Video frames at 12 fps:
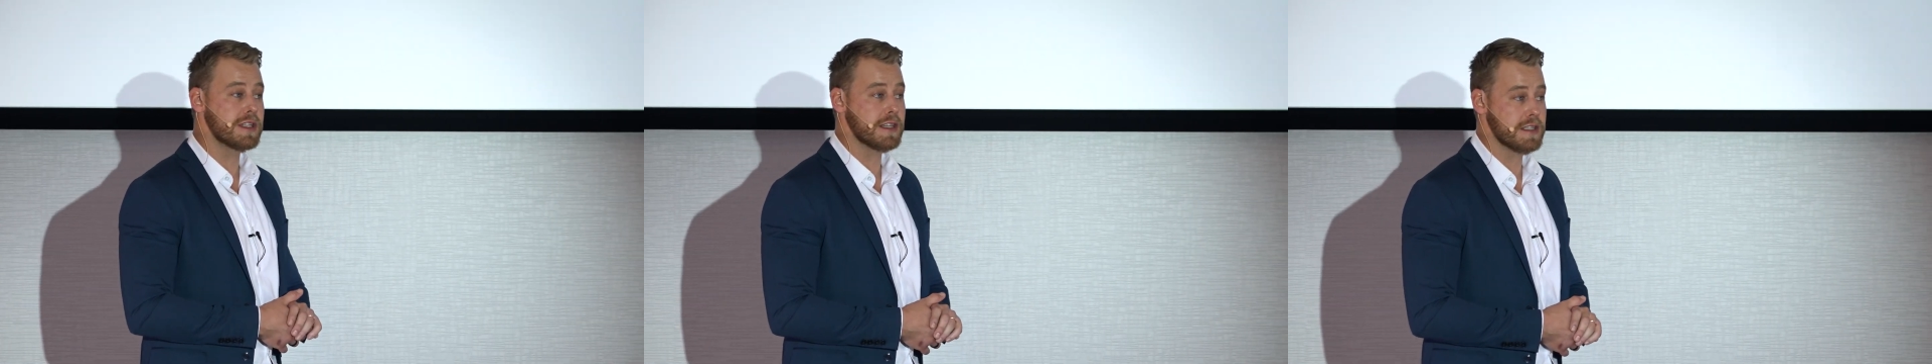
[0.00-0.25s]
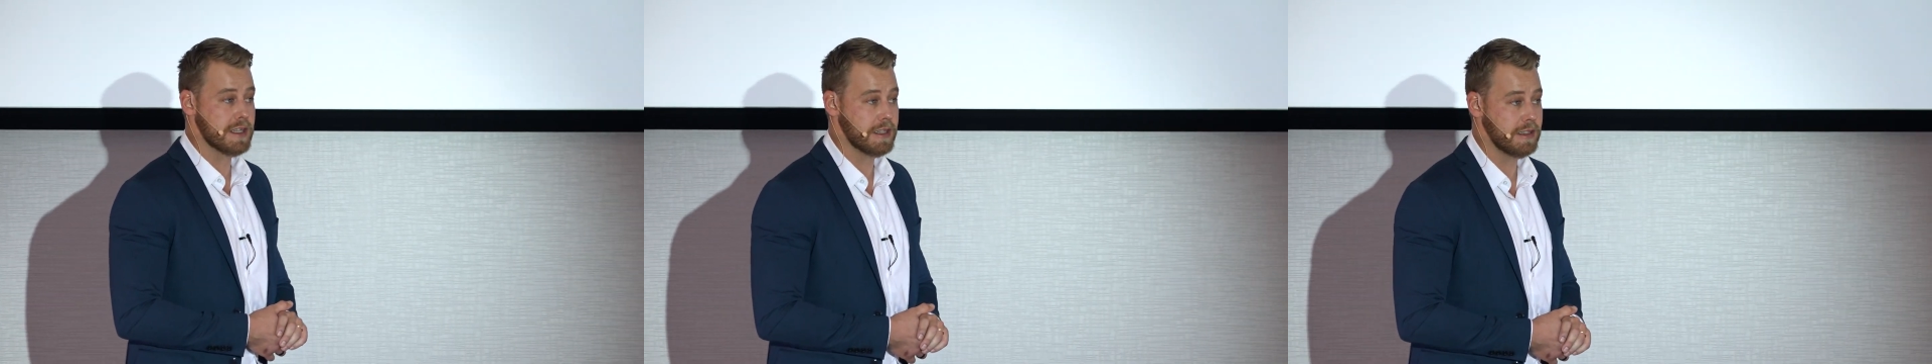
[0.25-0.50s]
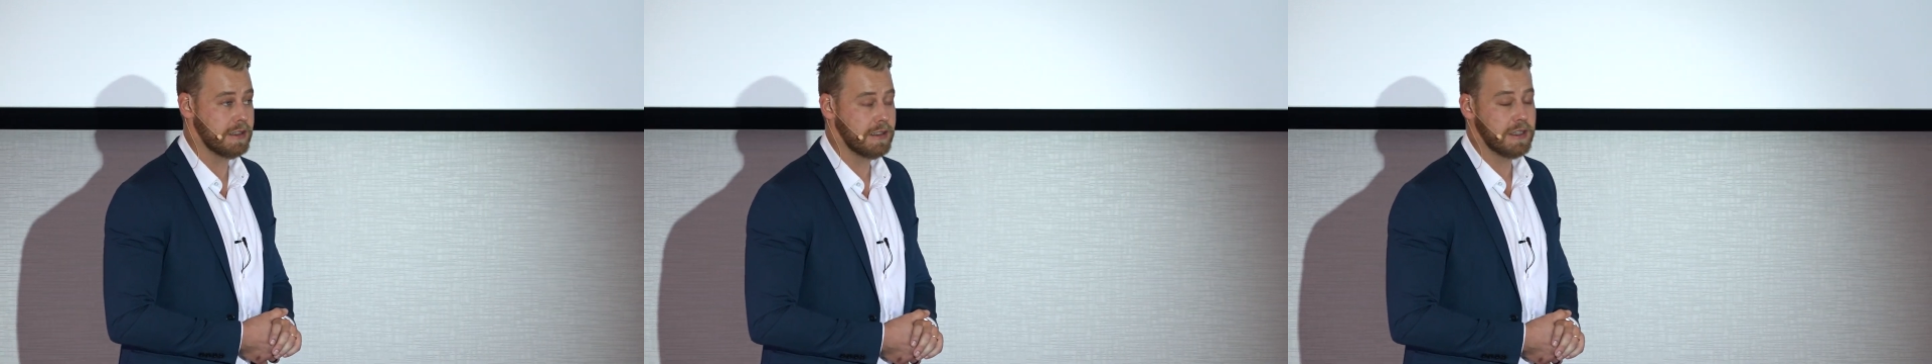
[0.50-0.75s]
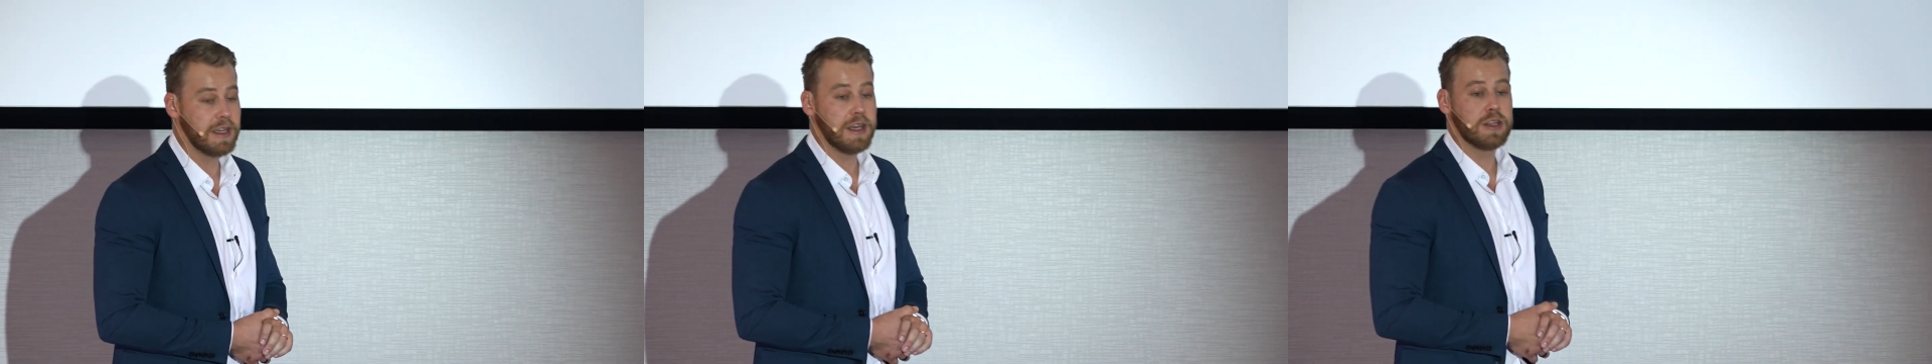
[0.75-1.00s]
that said
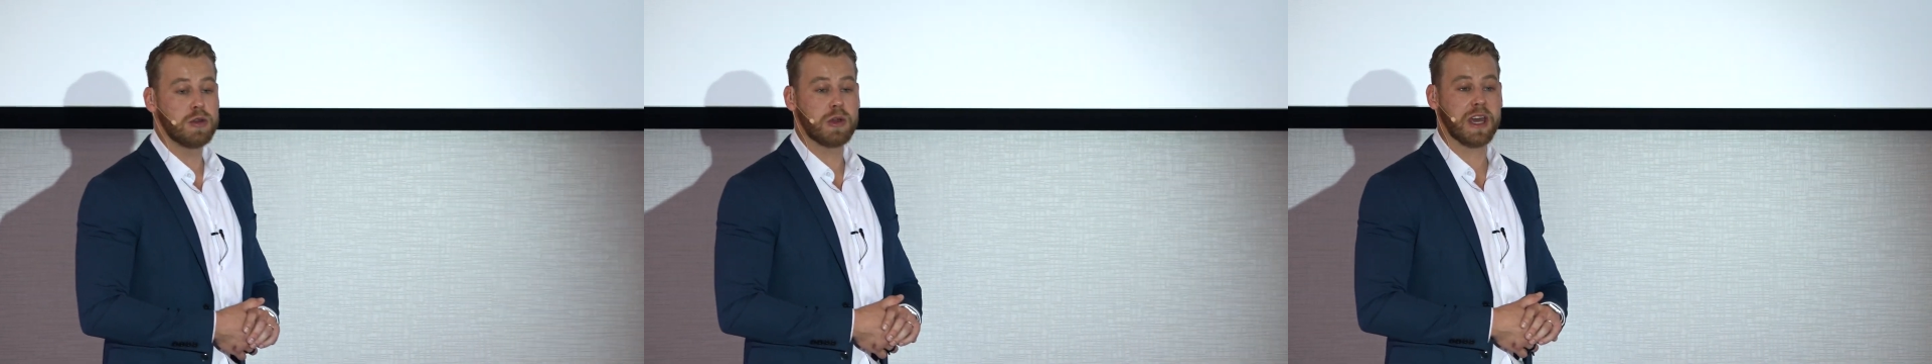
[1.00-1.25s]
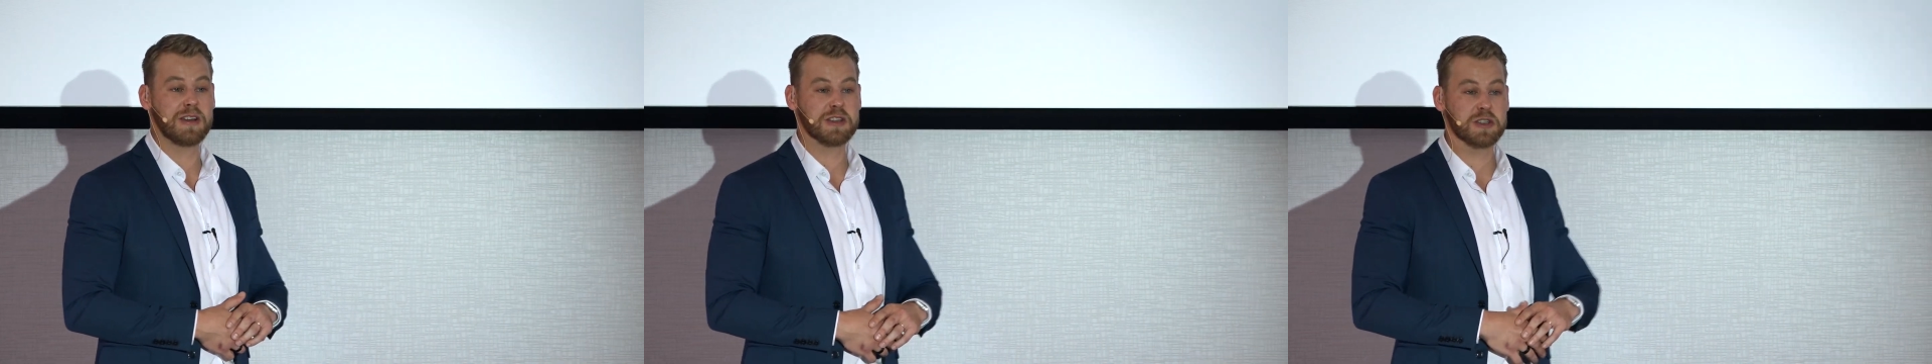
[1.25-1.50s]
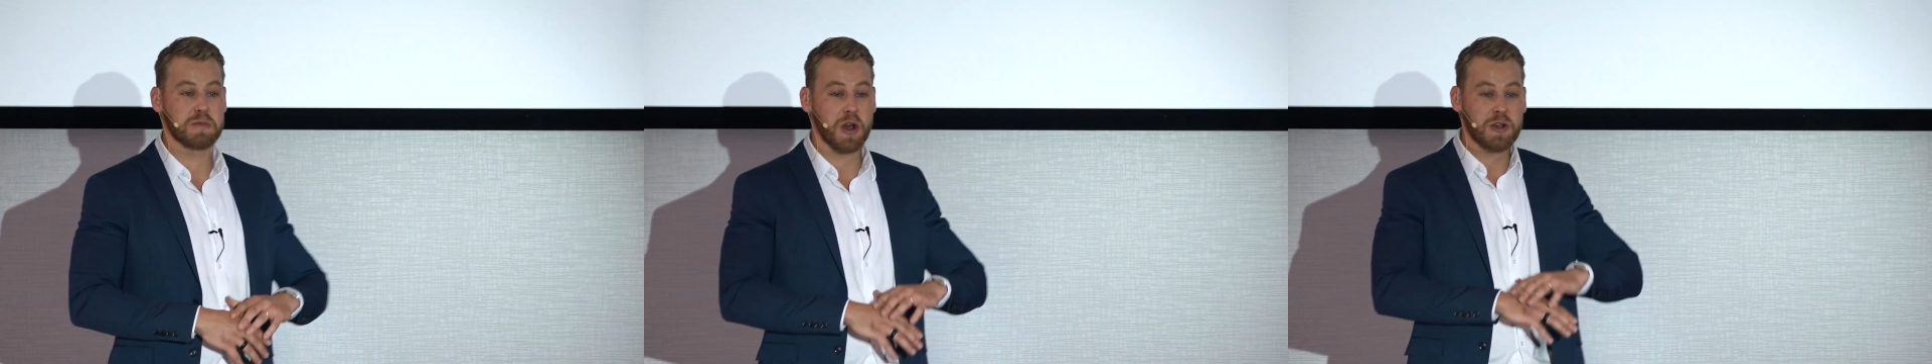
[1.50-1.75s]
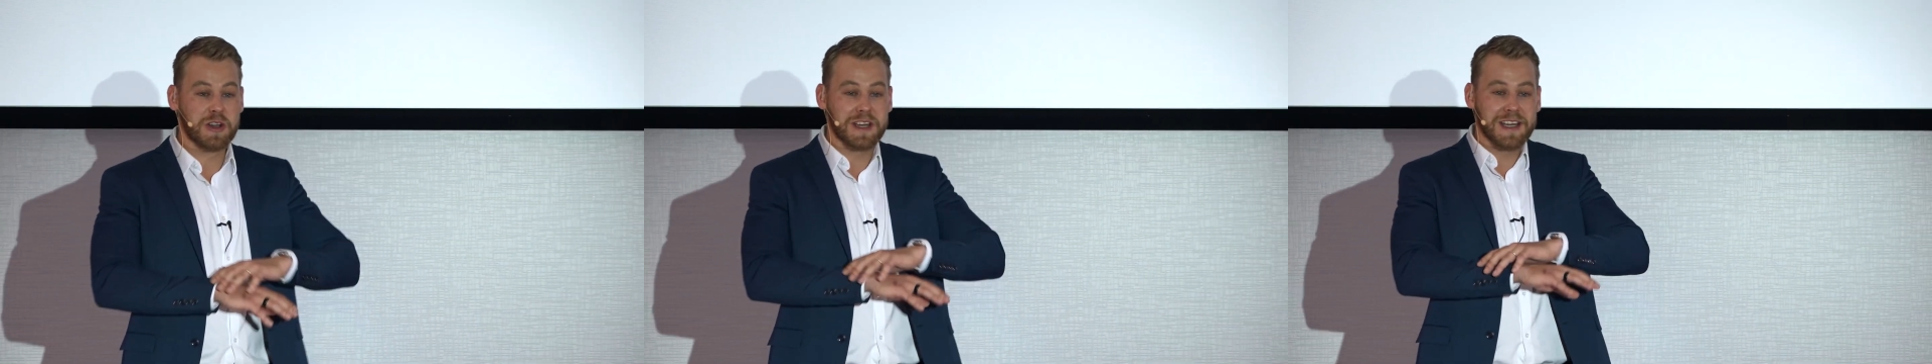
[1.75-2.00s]
you cannot
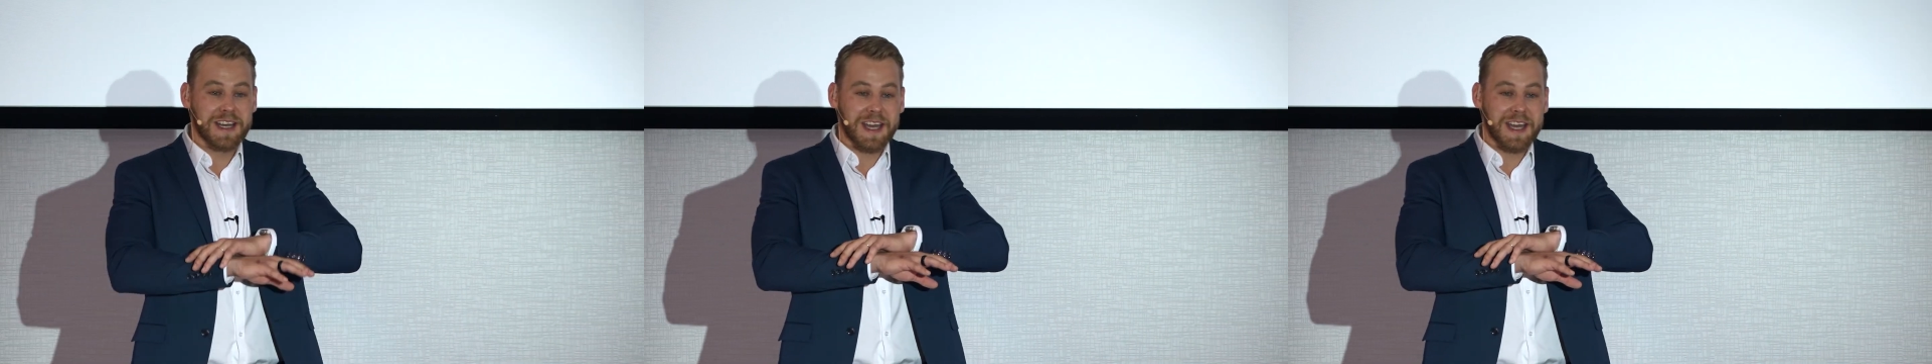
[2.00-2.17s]
smoke